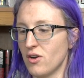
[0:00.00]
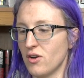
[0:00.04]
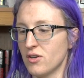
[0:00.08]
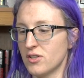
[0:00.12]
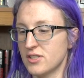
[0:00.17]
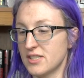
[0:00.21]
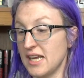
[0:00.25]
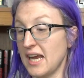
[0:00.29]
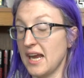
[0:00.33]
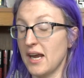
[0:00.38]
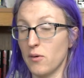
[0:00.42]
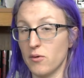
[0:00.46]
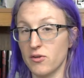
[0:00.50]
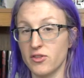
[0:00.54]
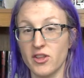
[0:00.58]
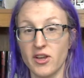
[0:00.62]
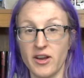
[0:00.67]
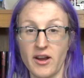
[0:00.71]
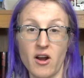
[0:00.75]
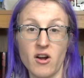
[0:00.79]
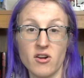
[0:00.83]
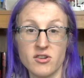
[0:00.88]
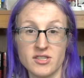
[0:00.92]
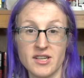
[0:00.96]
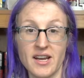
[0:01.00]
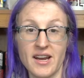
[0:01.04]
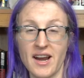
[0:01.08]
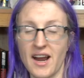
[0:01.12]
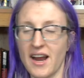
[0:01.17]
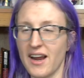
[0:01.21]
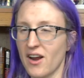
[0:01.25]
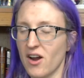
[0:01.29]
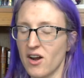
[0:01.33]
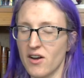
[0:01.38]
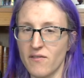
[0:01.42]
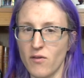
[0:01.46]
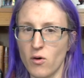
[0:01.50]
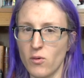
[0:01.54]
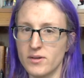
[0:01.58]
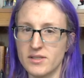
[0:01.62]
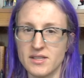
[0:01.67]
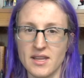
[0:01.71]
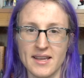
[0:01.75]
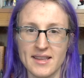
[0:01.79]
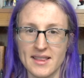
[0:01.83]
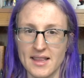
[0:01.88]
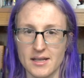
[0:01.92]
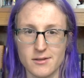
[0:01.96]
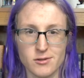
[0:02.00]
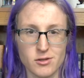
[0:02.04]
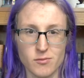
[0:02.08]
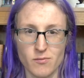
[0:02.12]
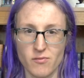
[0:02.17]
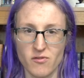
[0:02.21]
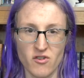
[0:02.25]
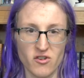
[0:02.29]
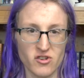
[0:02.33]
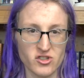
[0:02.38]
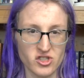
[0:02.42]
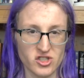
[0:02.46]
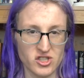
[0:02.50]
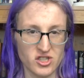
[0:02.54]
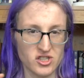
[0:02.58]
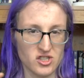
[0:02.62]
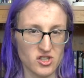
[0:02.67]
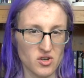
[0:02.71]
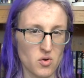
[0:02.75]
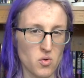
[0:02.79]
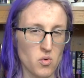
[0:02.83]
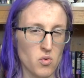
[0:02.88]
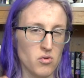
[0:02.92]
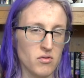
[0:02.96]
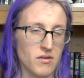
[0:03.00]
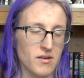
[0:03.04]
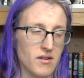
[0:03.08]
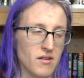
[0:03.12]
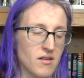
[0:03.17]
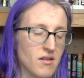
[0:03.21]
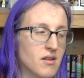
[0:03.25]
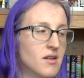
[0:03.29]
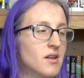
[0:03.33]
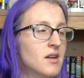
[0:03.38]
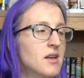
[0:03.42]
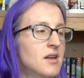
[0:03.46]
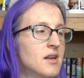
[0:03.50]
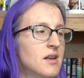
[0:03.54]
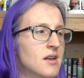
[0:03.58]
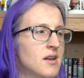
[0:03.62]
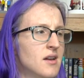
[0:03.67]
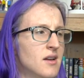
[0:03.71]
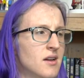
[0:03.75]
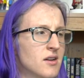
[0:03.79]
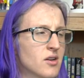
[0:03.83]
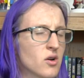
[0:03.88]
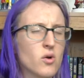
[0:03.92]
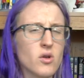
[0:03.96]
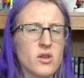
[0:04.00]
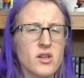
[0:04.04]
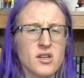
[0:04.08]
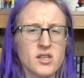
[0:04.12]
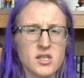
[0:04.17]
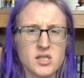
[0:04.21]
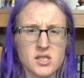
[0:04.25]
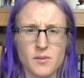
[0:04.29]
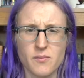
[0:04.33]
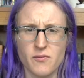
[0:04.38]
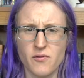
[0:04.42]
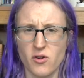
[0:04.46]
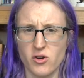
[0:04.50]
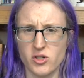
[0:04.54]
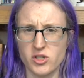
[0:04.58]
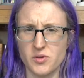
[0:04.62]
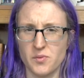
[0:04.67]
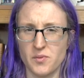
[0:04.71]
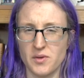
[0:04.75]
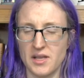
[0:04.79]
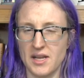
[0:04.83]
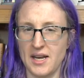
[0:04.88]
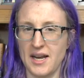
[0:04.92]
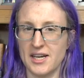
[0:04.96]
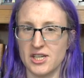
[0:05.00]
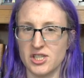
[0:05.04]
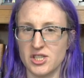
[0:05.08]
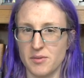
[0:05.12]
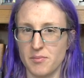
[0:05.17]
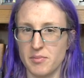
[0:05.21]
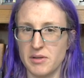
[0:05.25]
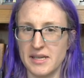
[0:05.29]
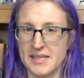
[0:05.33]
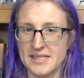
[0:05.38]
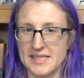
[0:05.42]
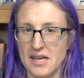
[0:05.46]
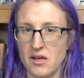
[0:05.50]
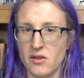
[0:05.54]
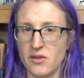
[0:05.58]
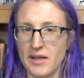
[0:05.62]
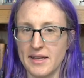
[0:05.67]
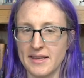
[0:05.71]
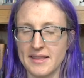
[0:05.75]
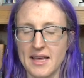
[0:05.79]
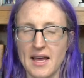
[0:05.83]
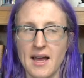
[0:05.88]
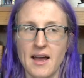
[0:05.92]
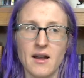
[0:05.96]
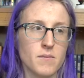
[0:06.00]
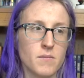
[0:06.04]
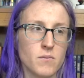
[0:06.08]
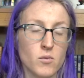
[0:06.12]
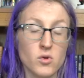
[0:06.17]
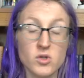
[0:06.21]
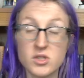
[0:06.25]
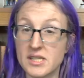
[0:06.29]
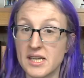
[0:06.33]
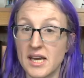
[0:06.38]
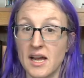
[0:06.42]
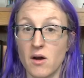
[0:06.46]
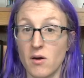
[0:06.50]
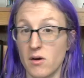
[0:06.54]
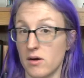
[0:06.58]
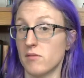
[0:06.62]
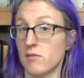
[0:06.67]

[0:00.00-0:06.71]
saying what they are saying. I kind of always like that subversion. It's a cool little subversion when that actually plays out like that. We'll see how